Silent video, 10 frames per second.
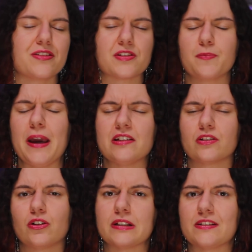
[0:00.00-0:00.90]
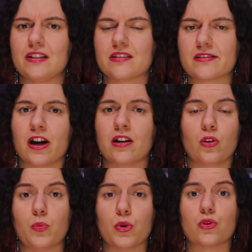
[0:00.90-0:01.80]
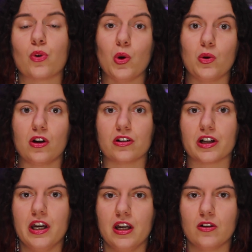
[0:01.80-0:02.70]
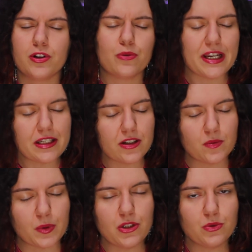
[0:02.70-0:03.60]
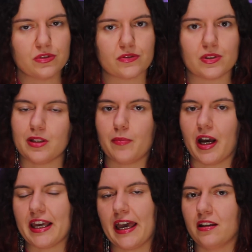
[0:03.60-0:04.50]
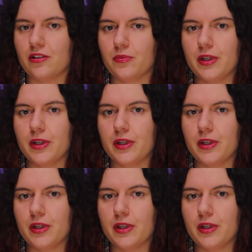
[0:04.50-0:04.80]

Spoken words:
A Space Odyssey-style prologue, narrated beautifully by Helen